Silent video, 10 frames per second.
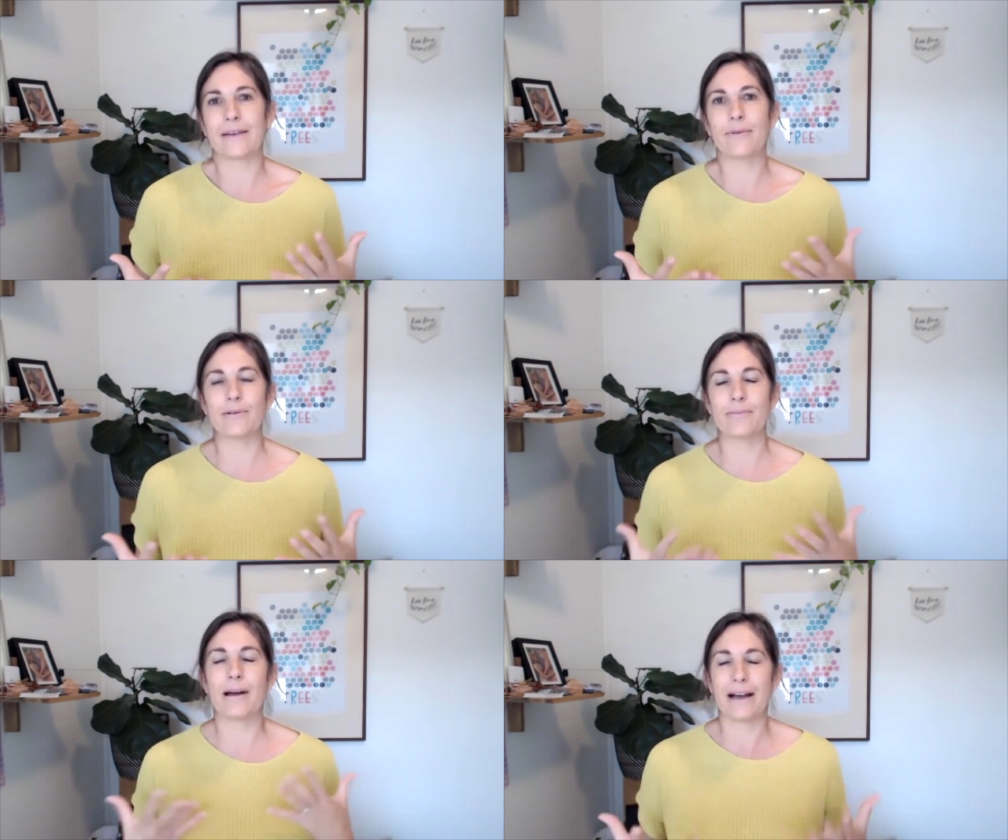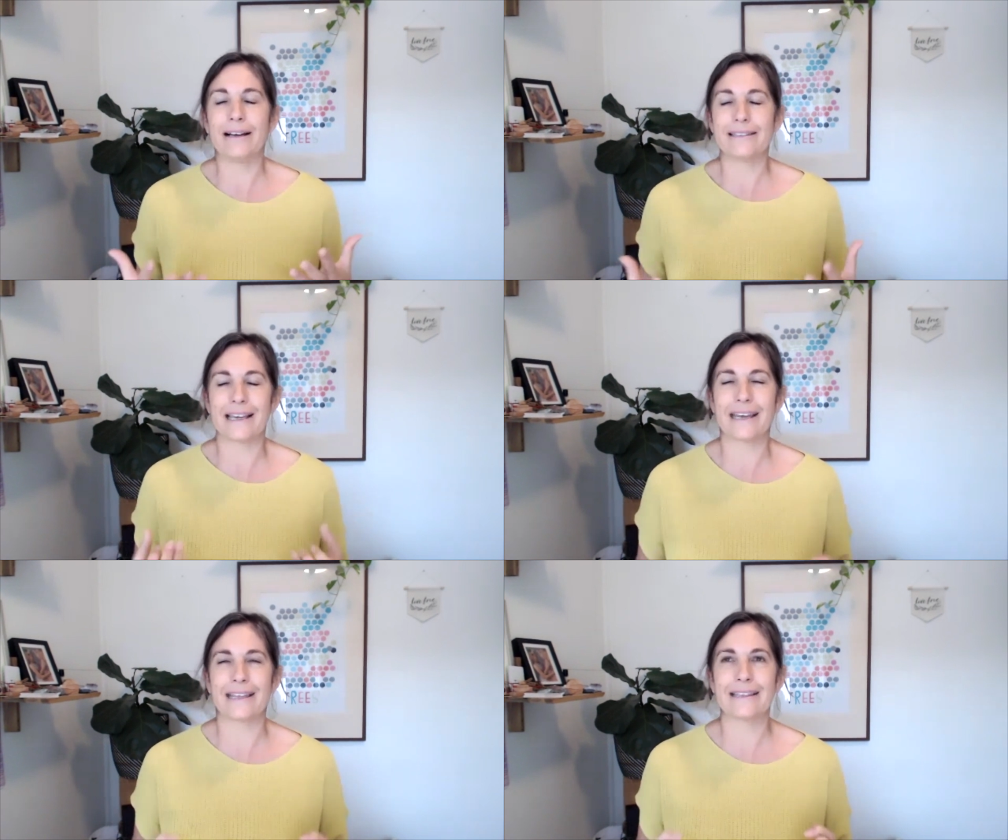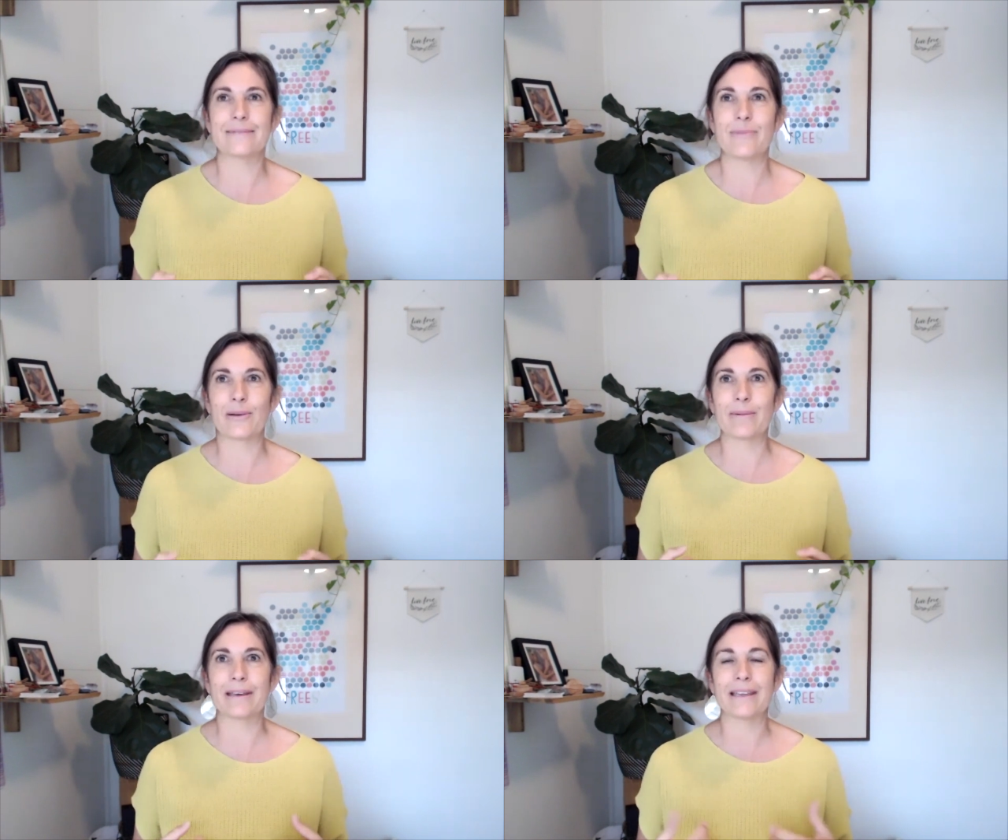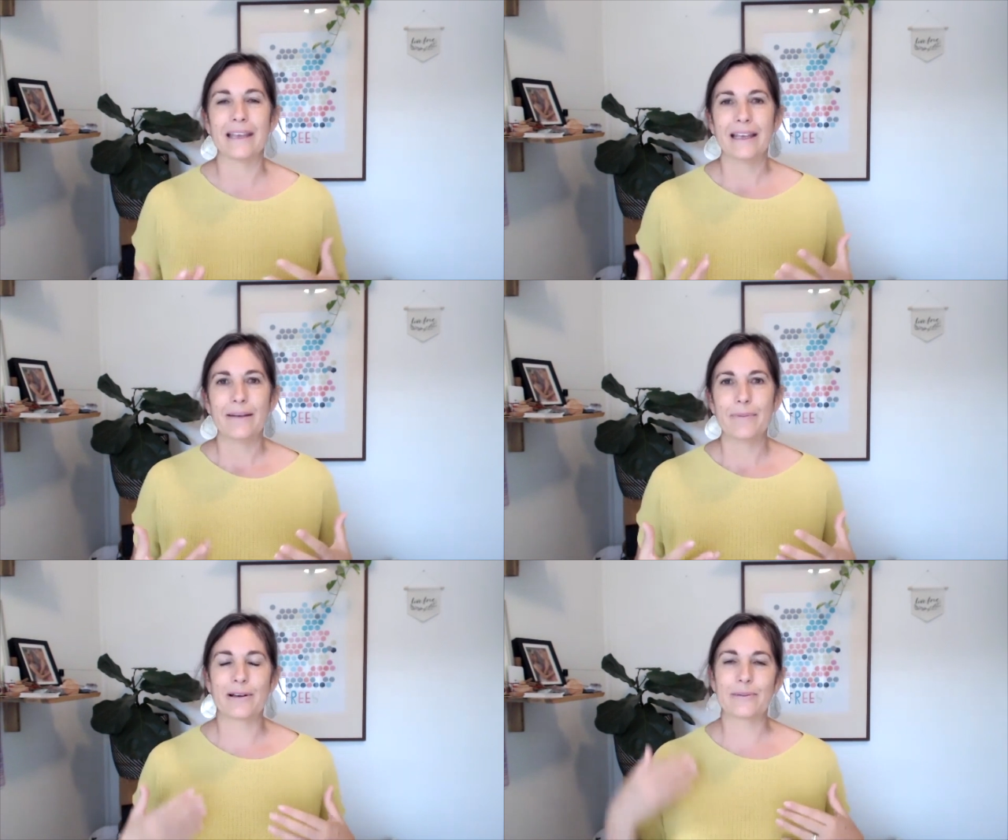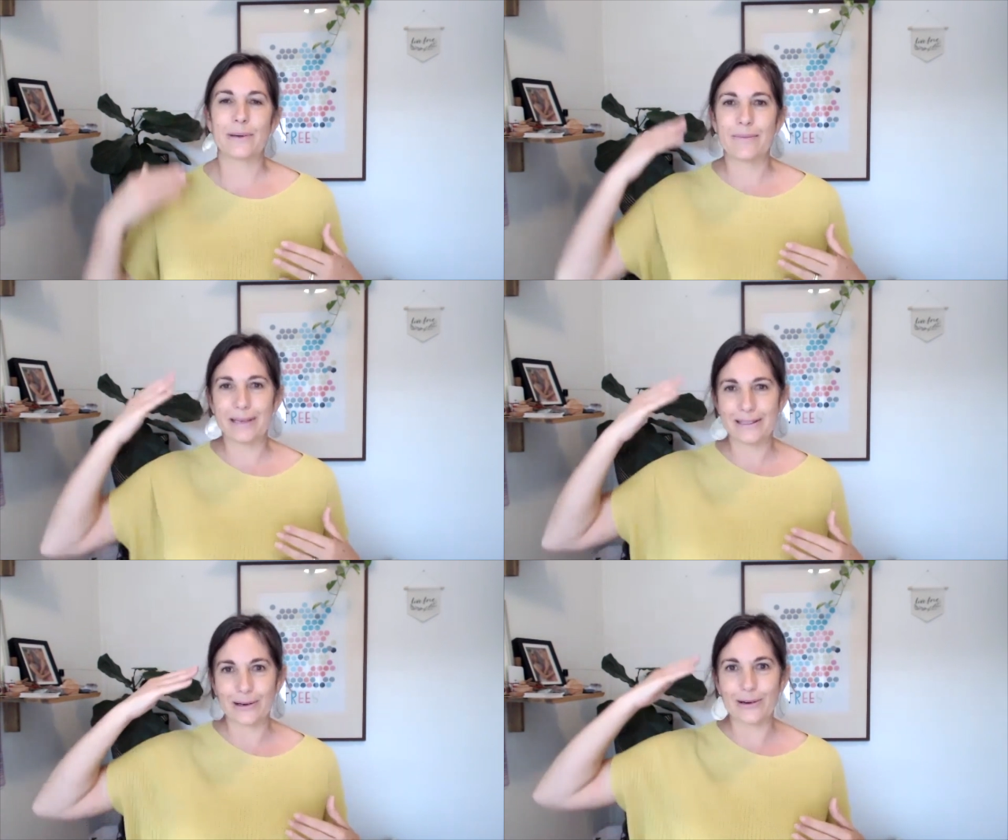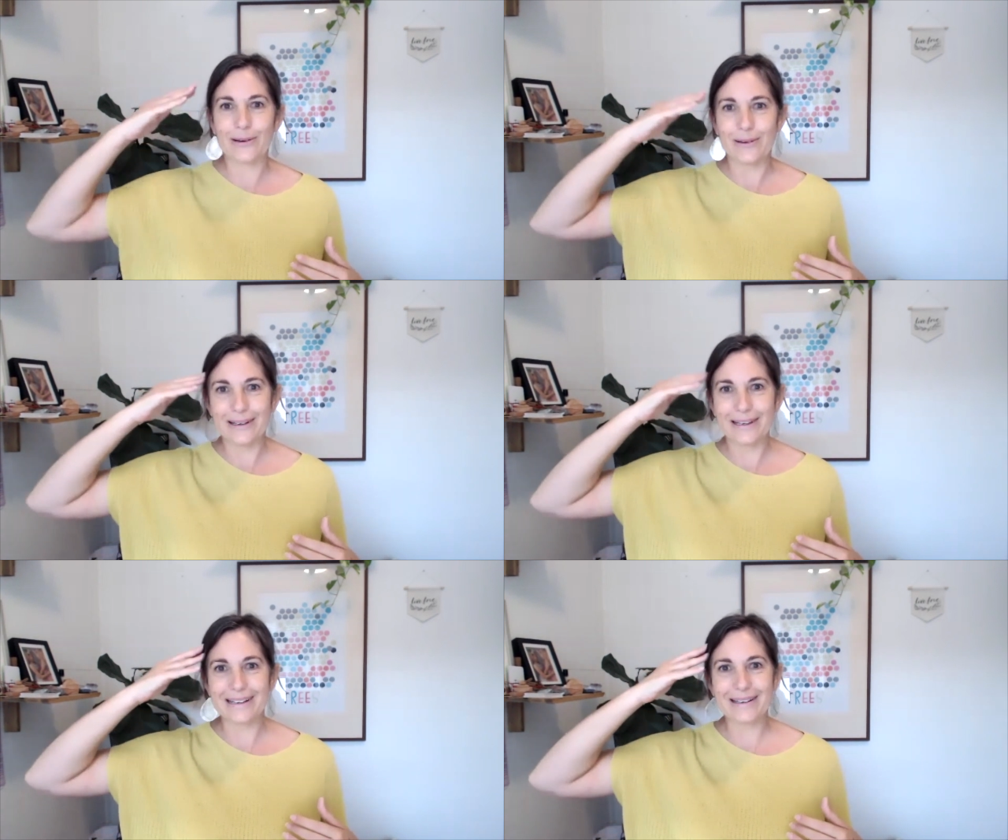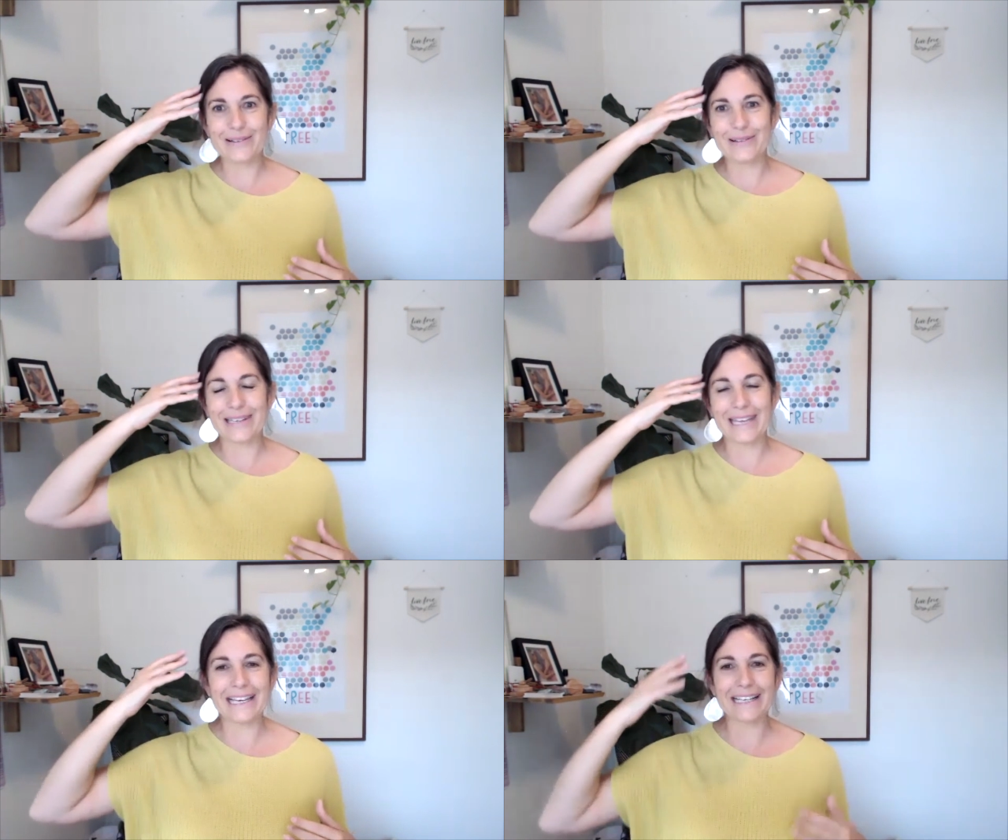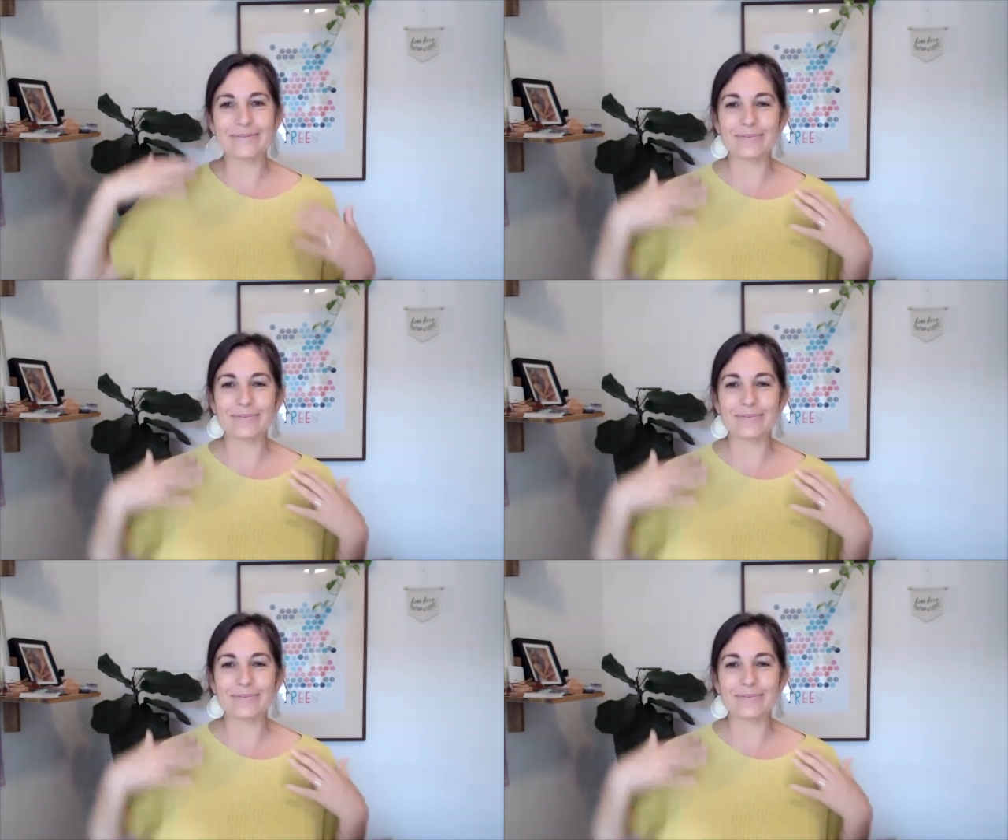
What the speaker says: What would my heart say in this moment? Because we can be so caught here.